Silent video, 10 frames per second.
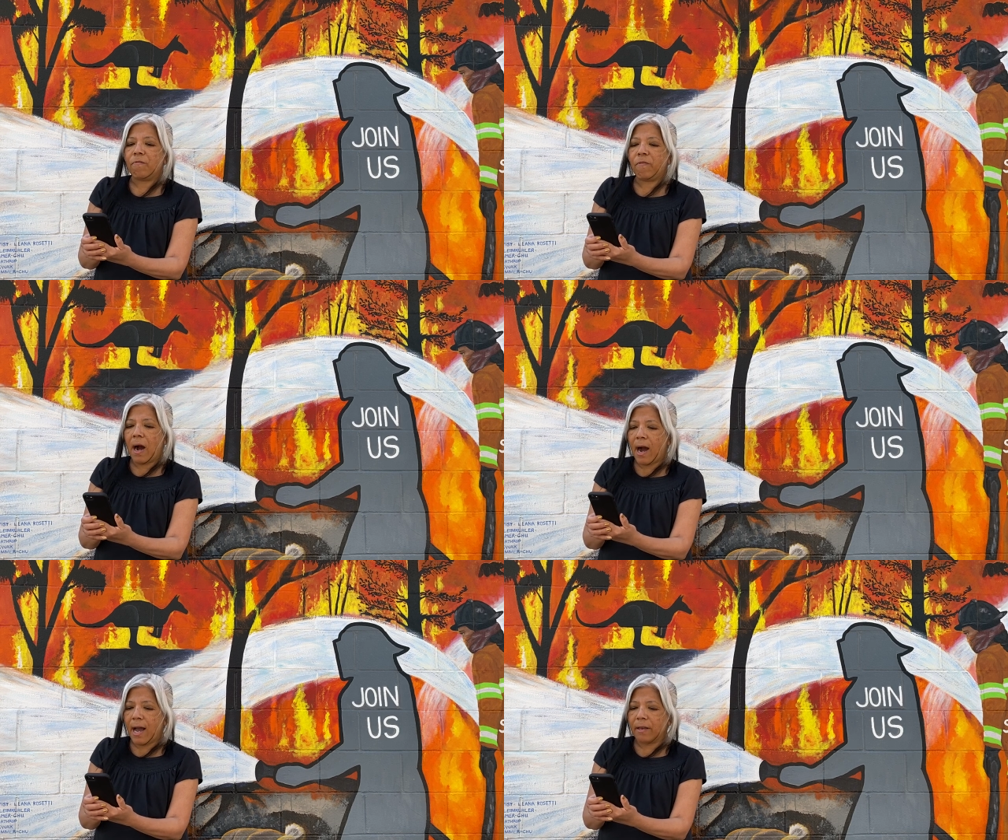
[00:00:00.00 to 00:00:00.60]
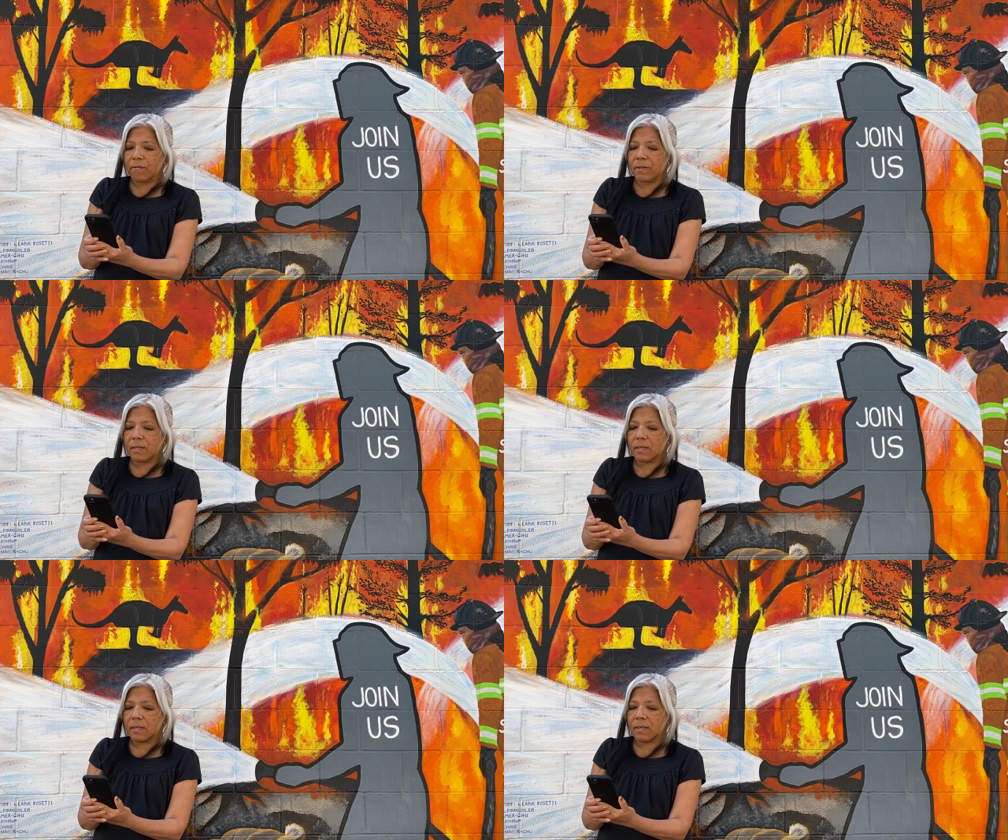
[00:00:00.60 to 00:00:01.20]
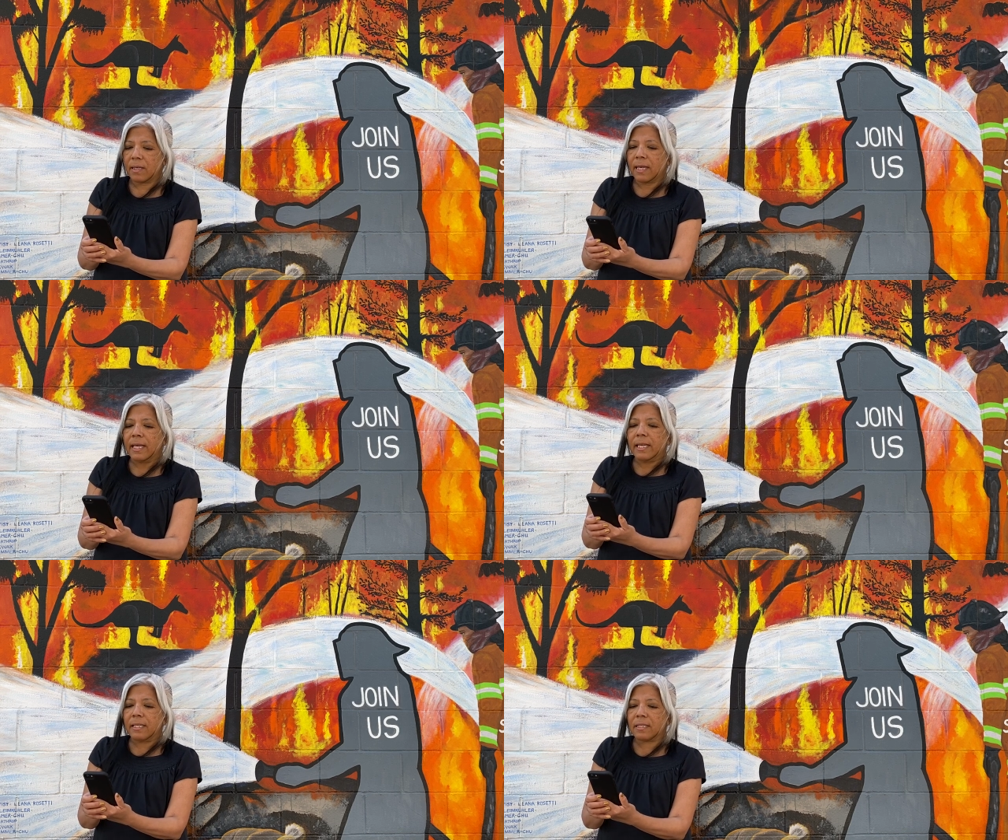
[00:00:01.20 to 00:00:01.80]
Five,
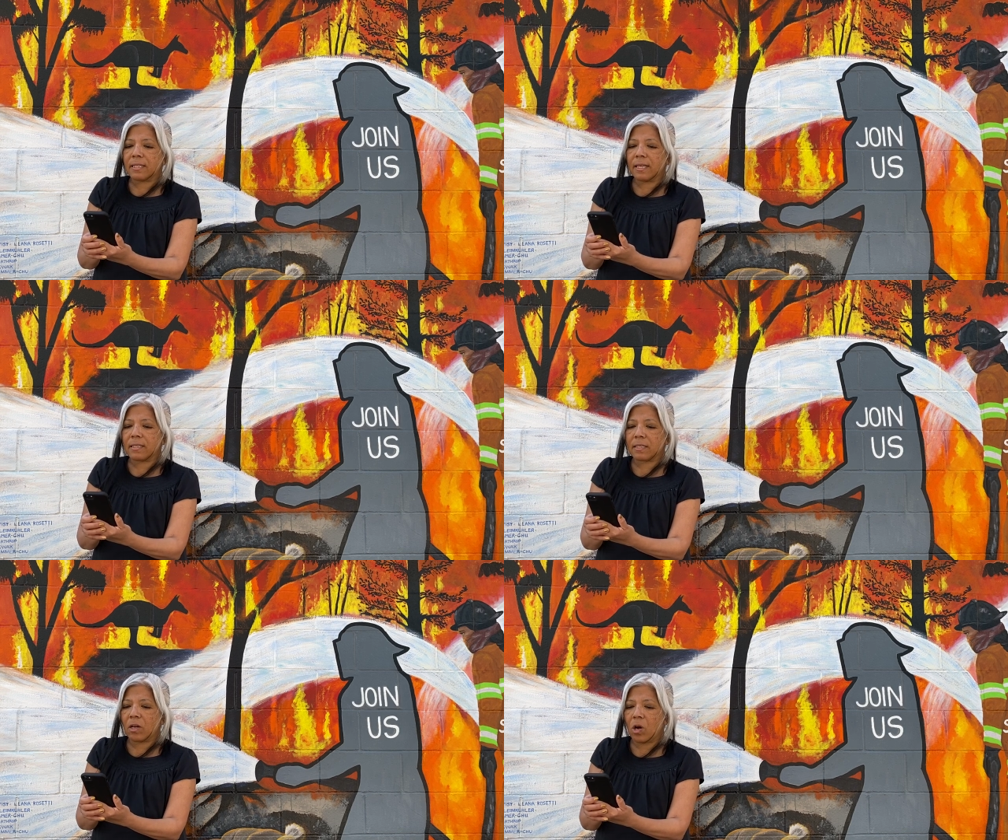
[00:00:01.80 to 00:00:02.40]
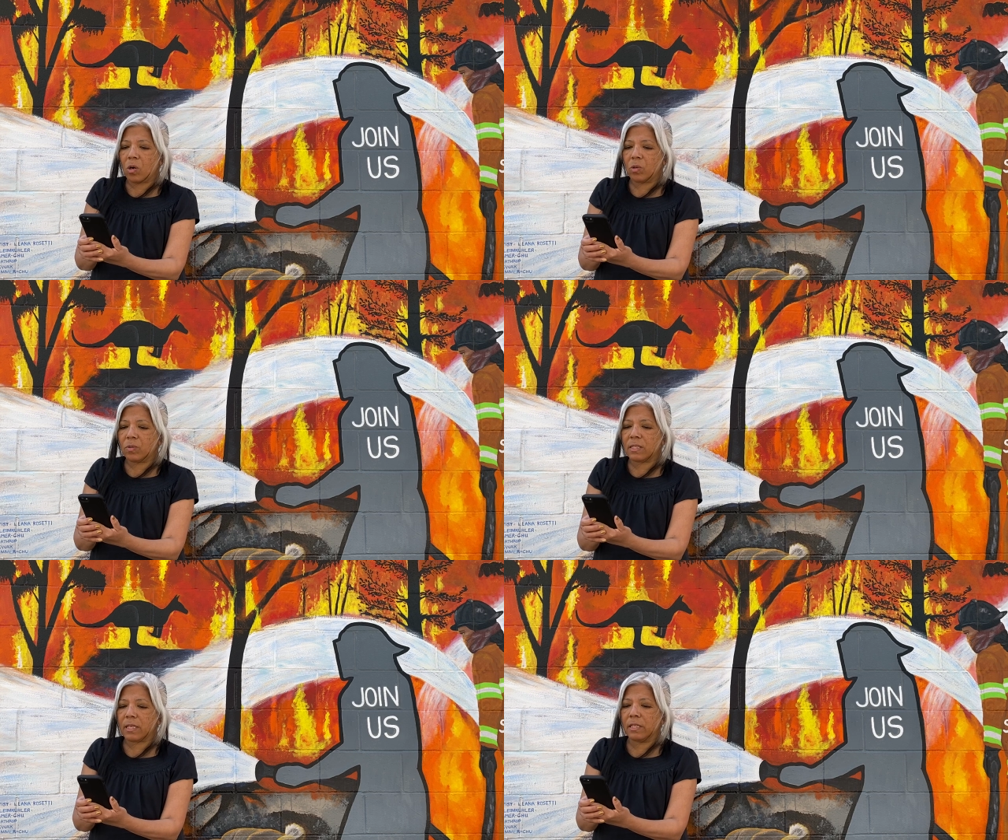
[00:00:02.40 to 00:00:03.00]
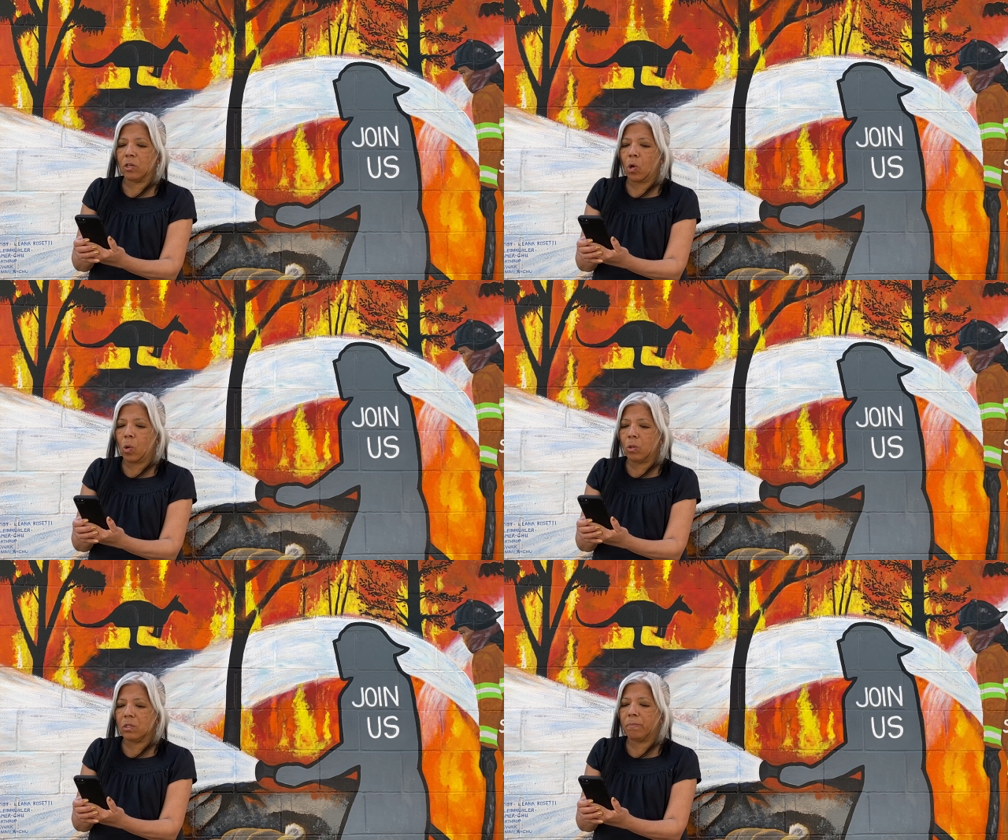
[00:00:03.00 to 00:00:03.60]
incense cones in
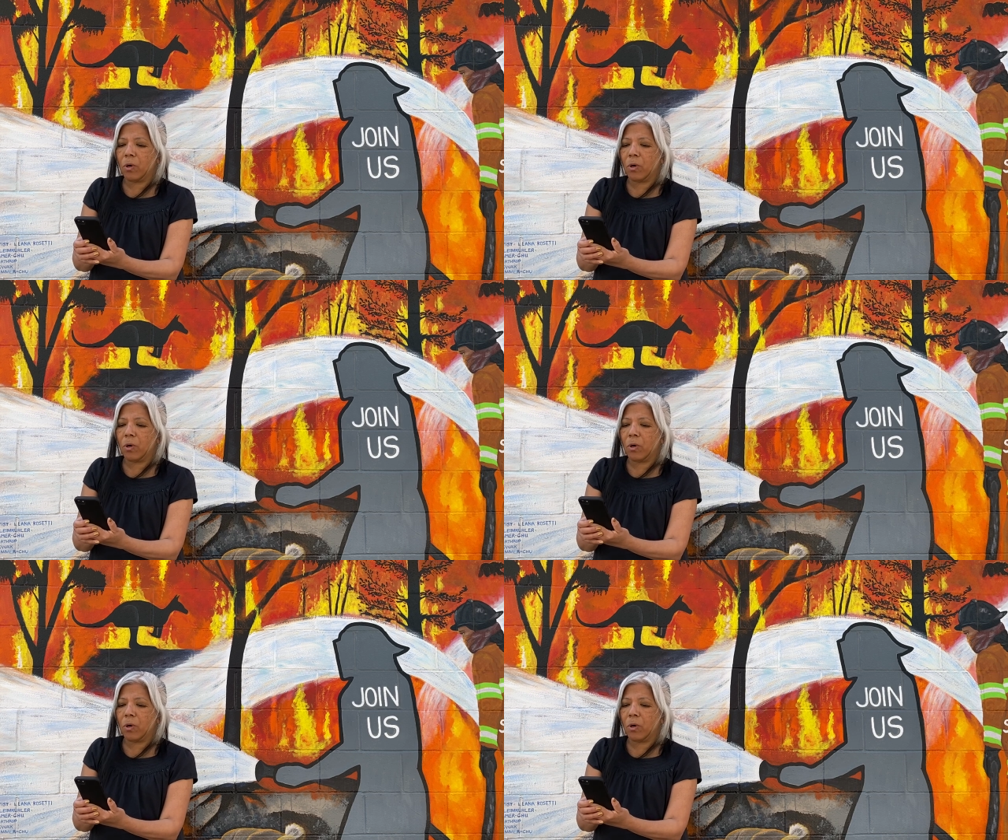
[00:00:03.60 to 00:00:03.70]
gold